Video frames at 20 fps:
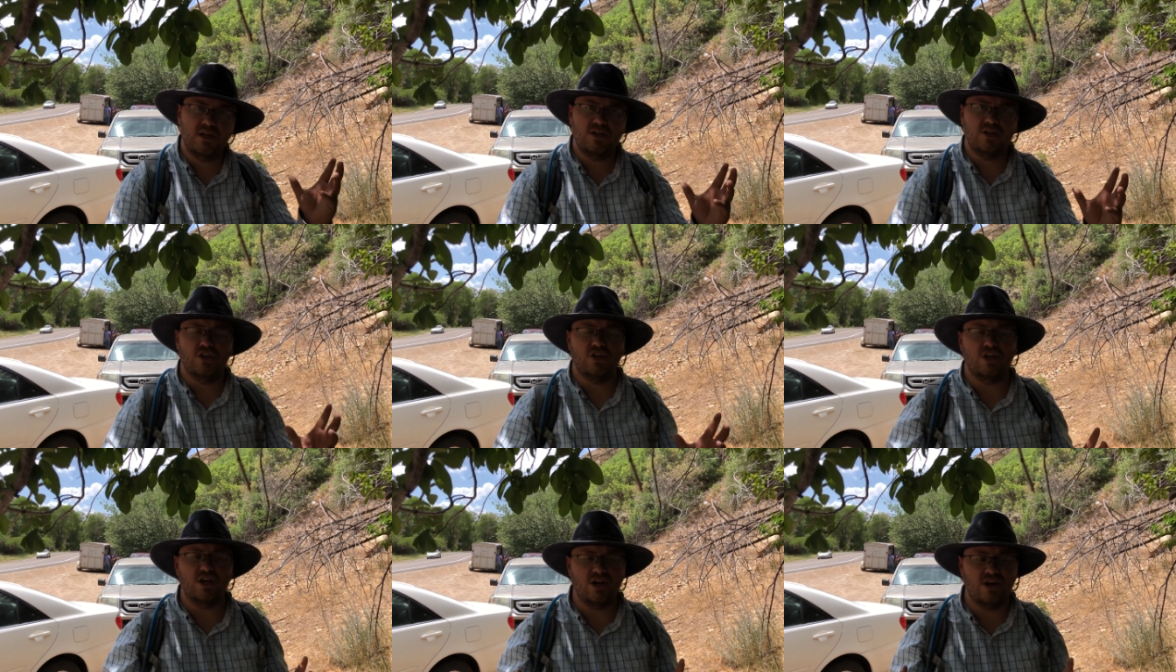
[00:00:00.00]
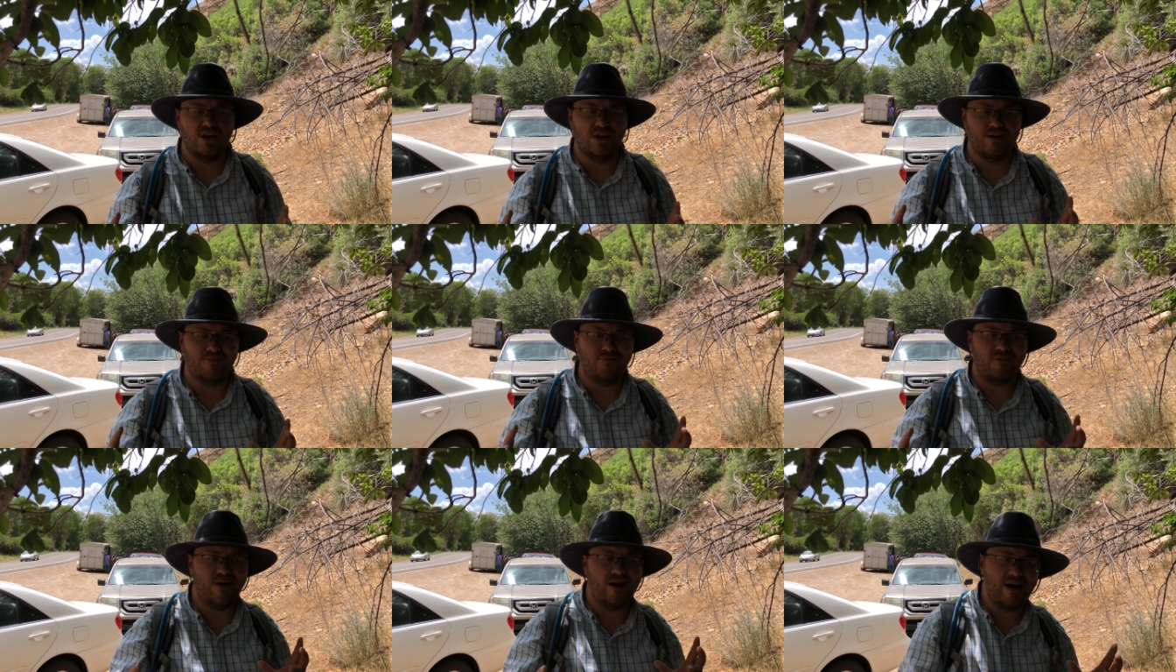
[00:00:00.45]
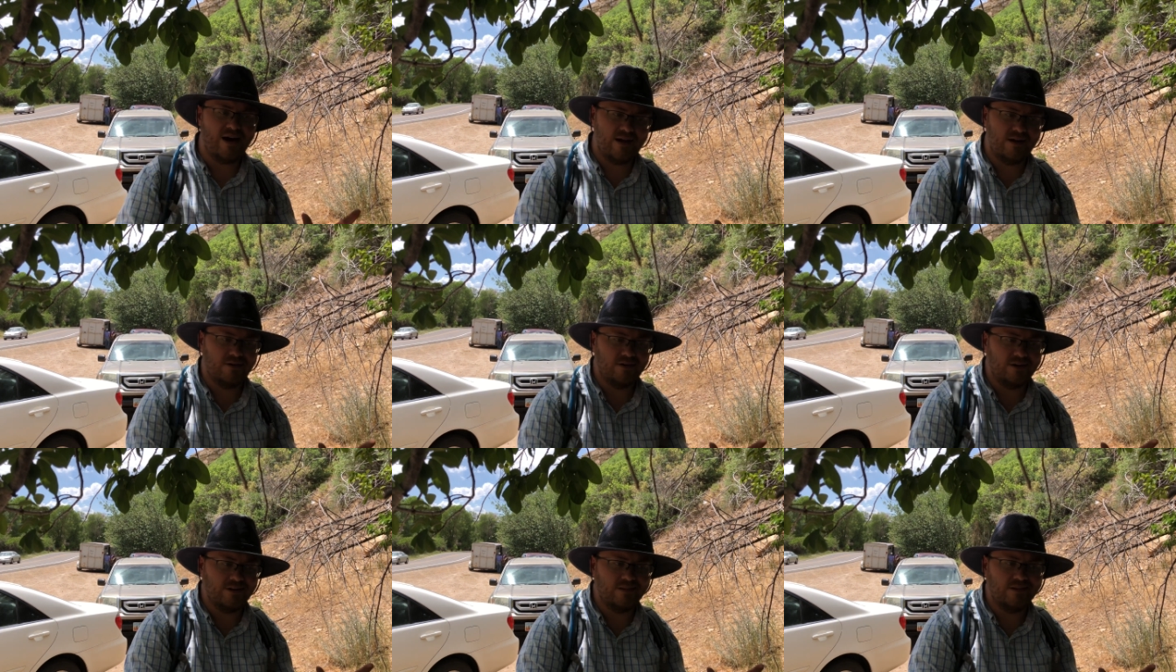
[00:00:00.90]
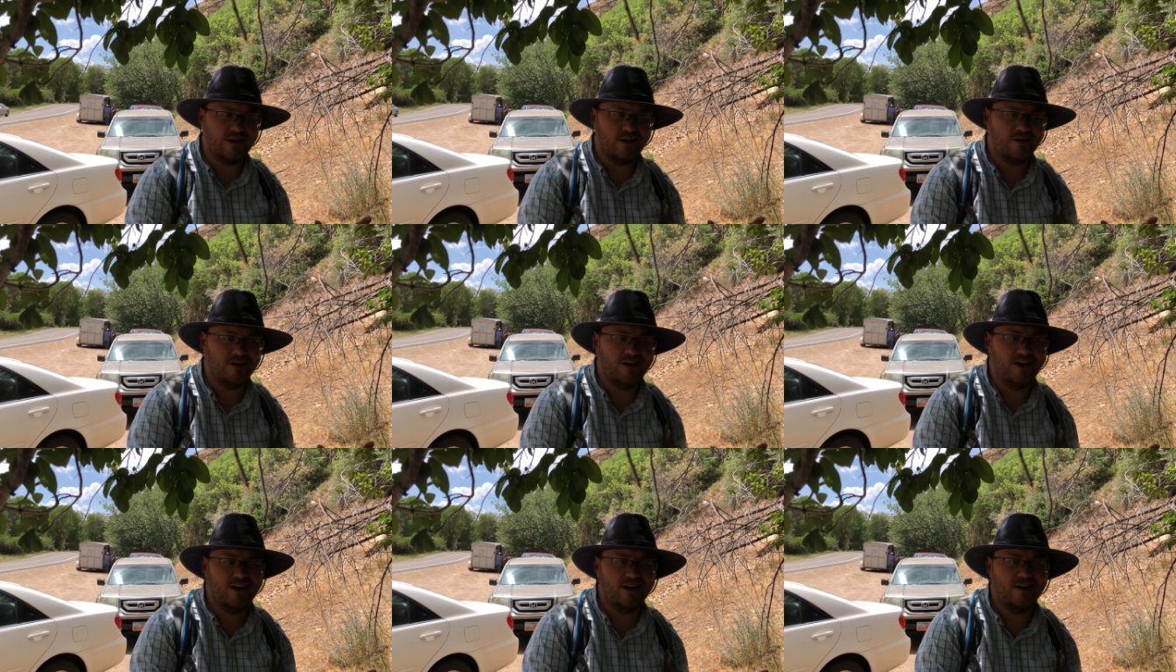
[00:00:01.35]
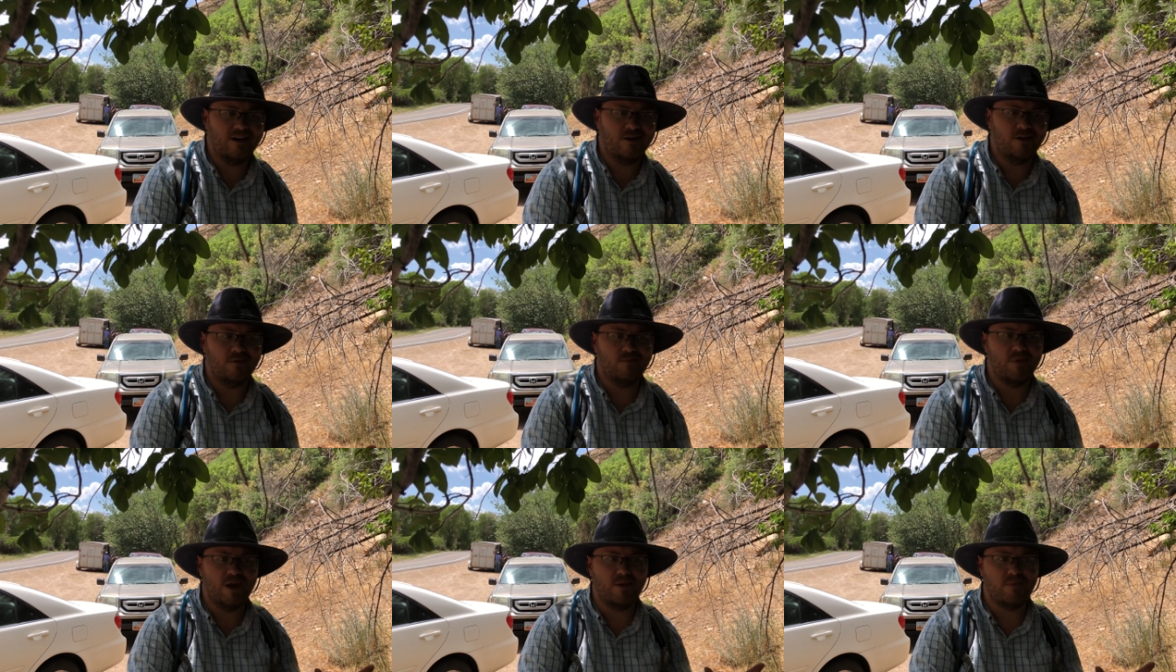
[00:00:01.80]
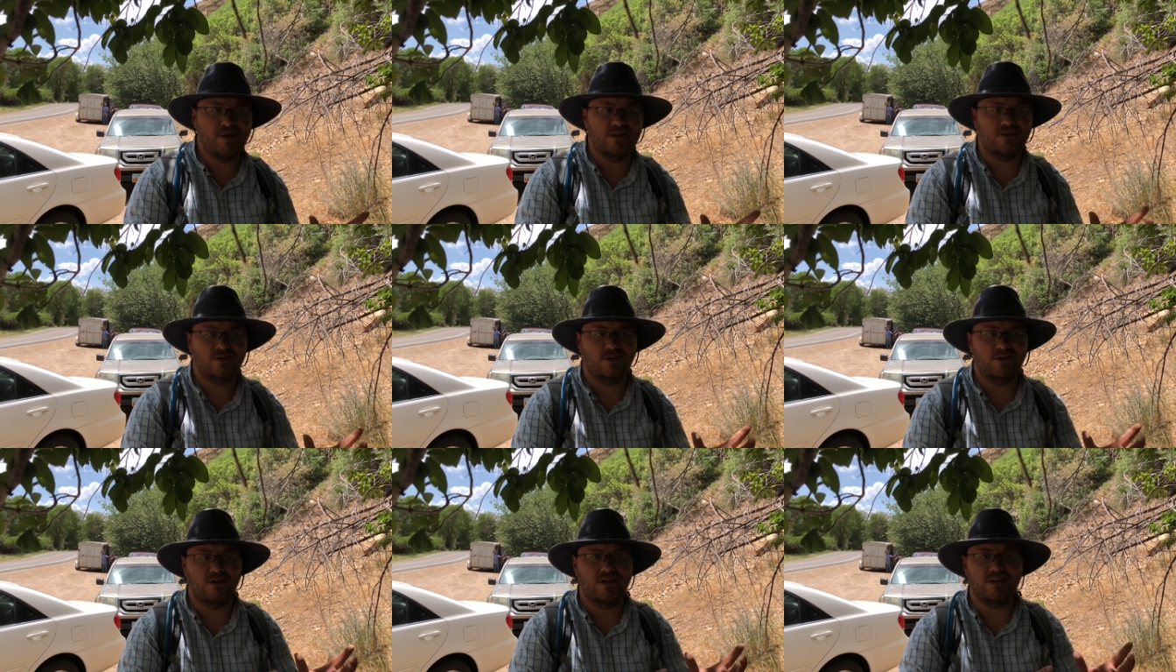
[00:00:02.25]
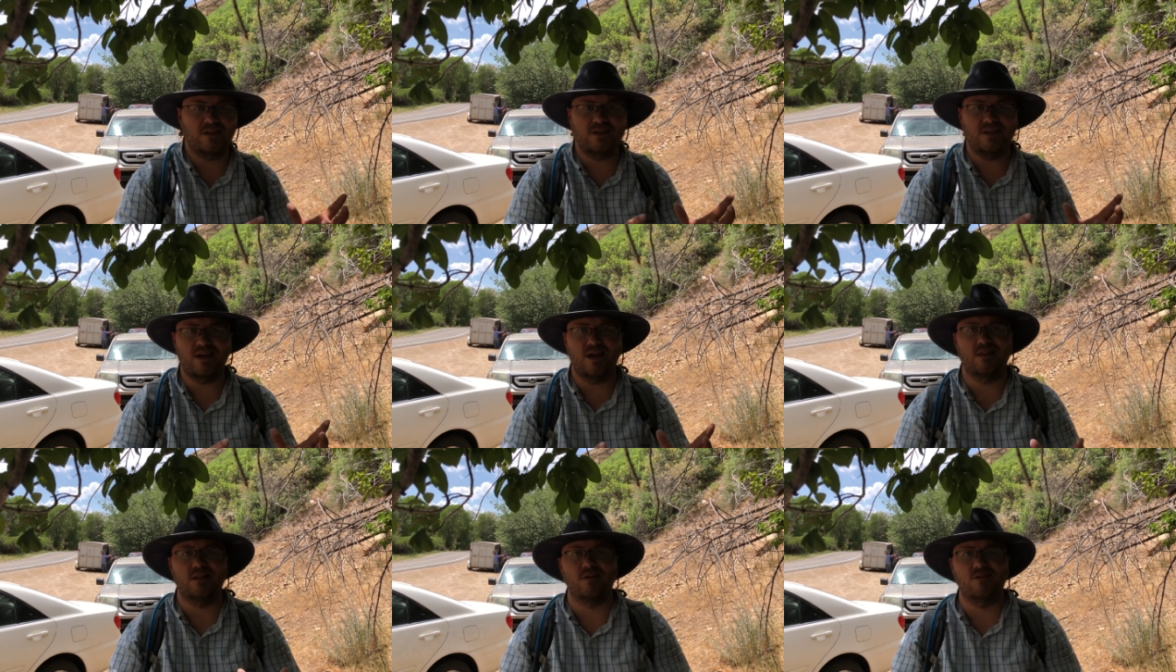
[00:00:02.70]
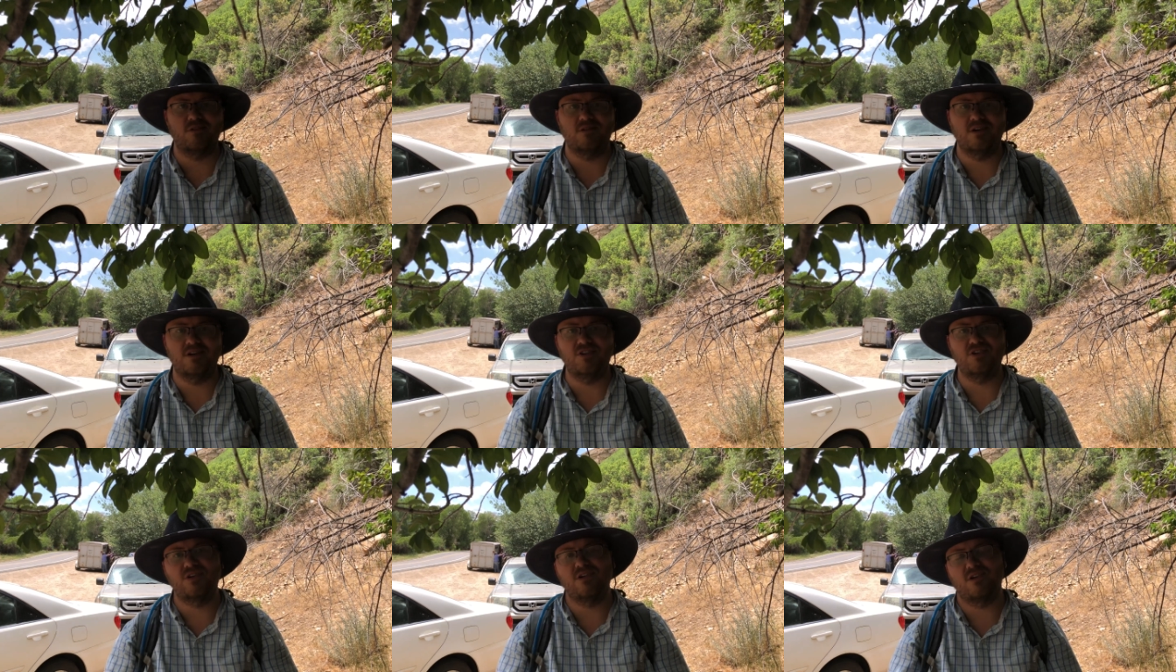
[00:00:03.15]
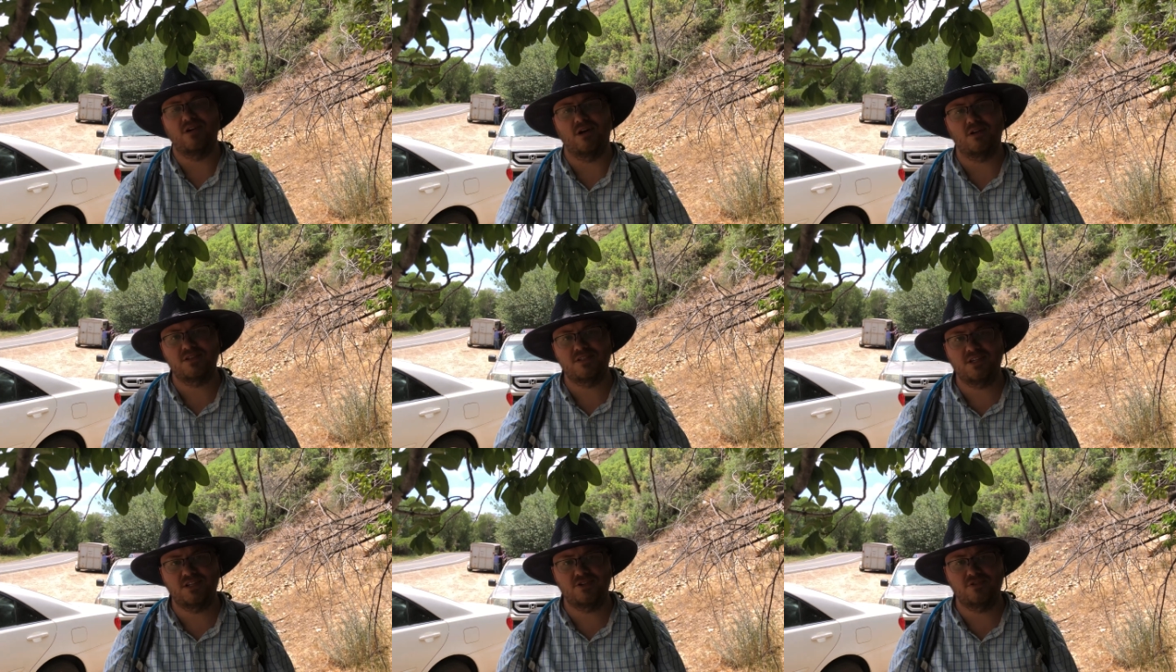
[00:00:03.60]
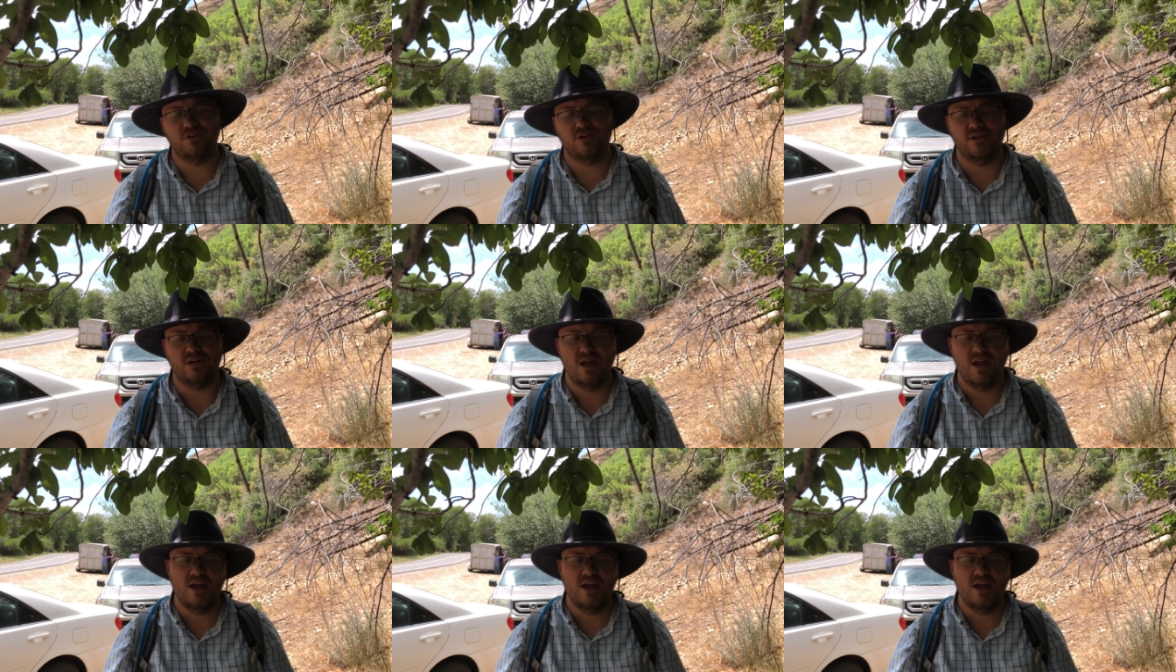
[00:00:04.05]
you get enough iron in there, and it'll maybe turn it yellow, and you can call it citron.